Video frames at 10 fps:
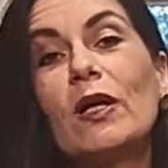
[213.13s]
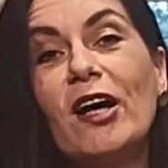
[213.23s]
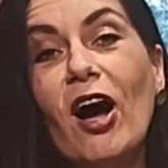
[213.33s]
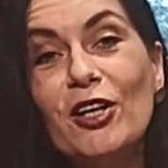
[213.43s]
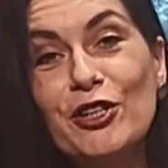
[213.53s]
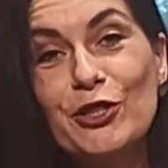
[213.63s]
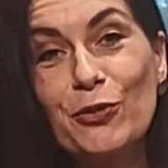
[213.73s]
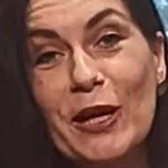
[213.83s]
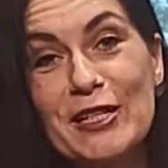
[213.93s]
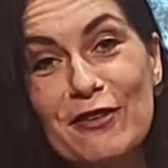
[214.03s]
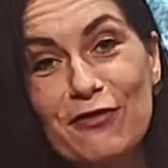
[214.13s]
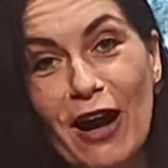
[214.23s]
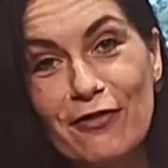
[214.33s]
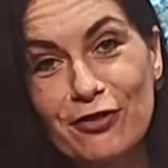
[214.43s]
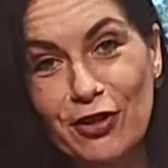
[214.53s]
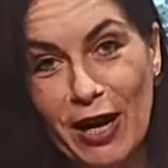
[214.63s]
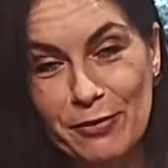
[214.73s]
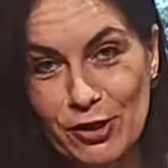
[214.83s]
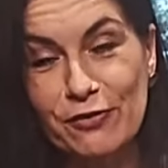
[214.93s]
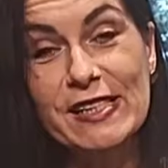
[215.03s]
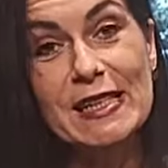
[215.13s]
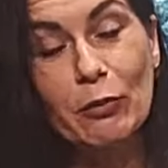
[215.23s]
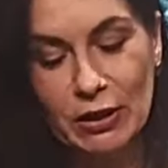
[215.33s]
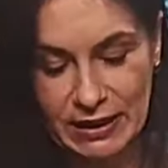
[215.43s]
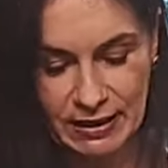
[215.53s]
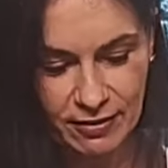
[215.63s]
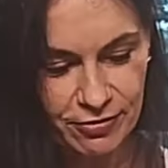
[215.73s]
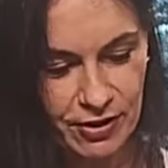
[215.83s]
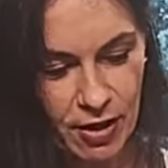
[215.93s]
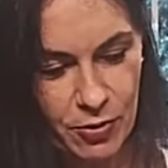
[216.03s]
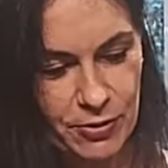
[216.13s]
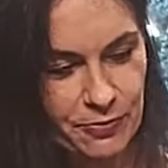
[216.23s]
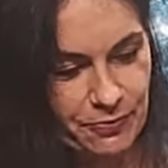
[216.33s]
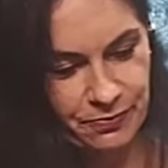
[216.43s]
125 grams of semolina flour.